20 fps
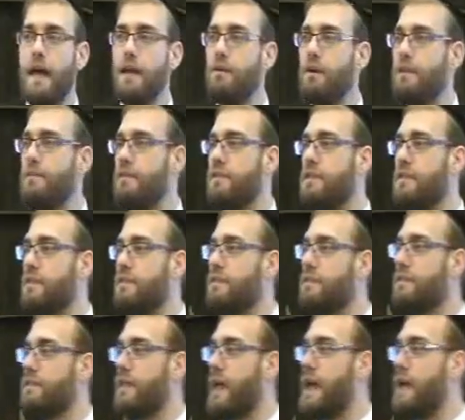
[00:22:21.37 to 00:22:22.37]
Anyway,
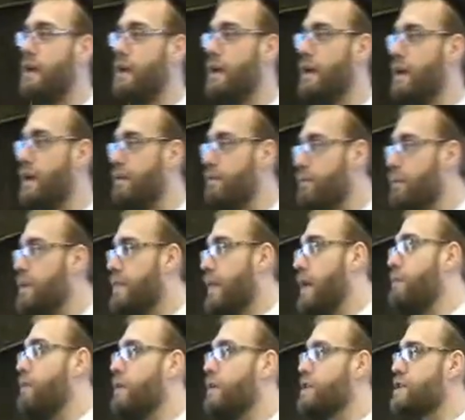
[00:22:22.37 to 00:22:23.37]

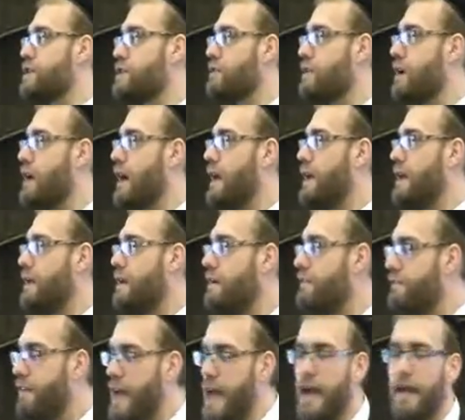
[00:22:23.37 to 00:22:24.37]
they weren't sure, and in
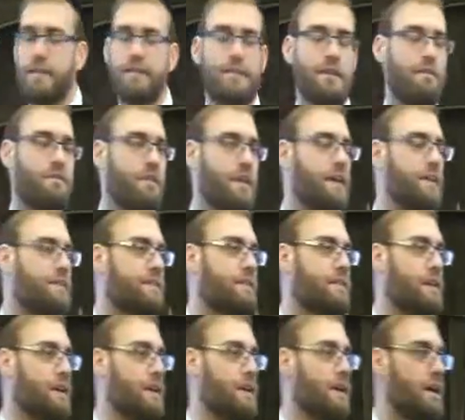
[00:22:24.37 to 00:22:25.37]
advance of
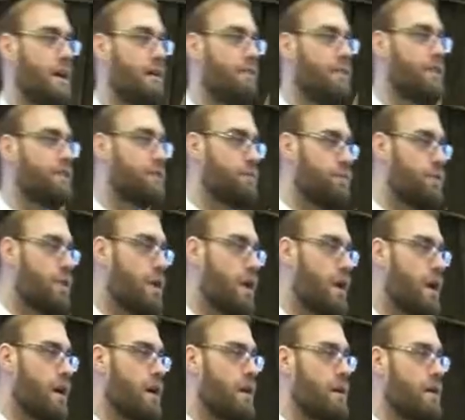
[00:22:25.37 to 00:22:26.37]
this
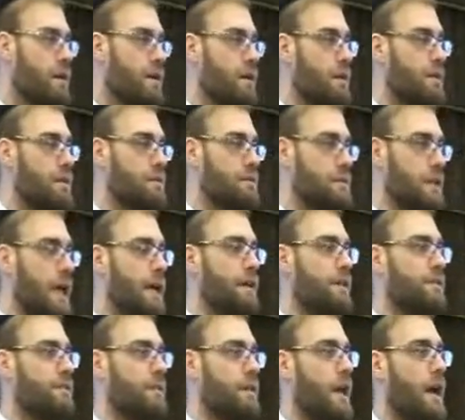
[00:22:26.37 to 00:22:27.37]
war,
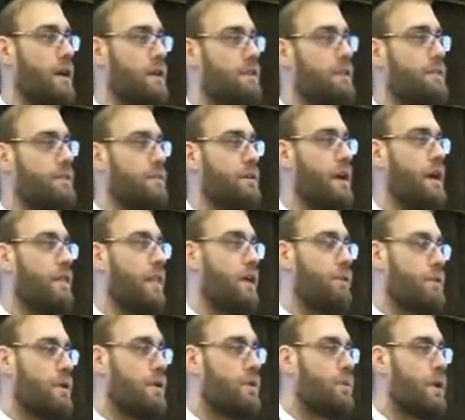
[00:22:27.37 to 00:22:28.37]
Eretz Yisrael, they
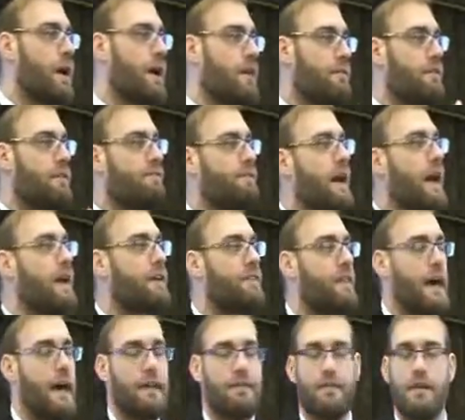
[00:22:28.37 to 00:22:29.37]
were aware of the fact
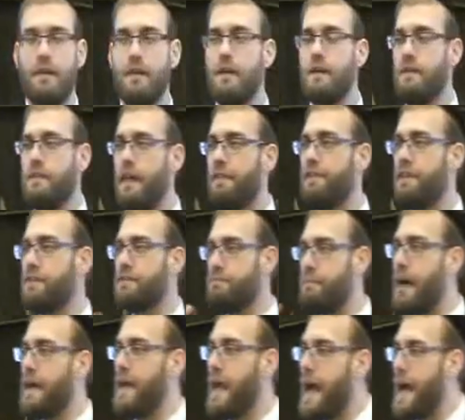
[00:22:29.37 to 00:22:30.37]
that this
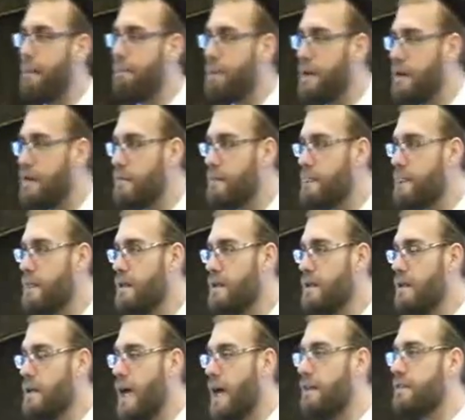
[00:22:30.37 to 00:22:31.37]
might happen,
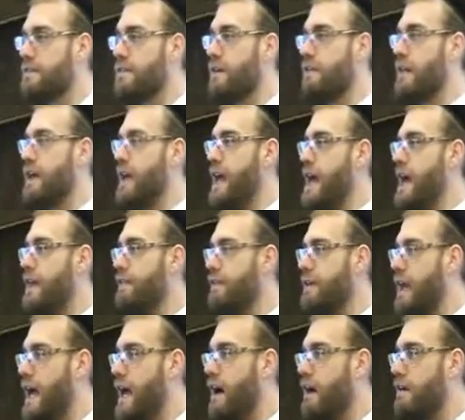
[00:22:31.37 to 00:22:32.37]
and so they
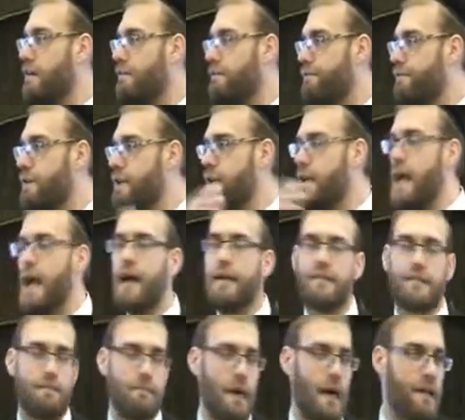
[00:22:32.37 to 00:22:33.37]
handed out free
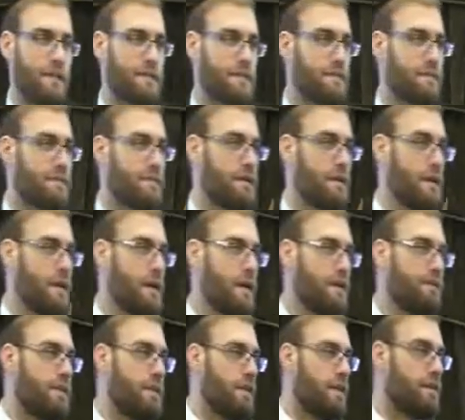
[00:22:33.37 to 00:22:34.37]
gas masks
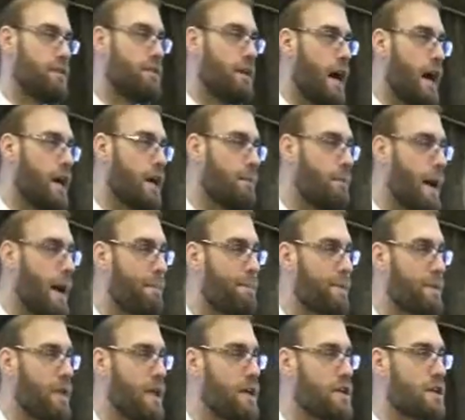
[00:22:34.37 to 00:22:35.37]
to the entire
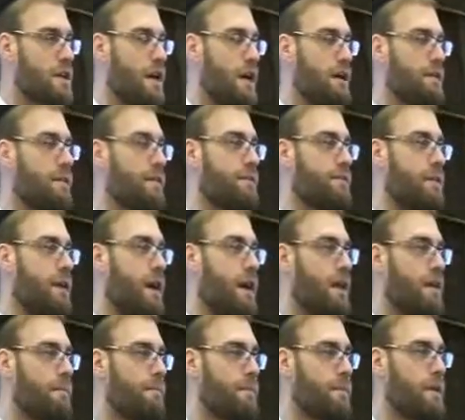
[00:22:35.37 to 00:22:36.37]
population of Eretz
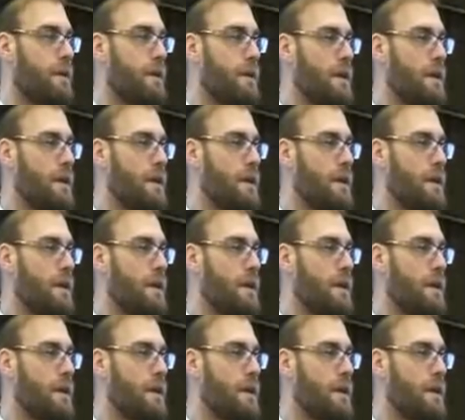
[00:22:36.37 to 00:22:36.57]
Yisrael.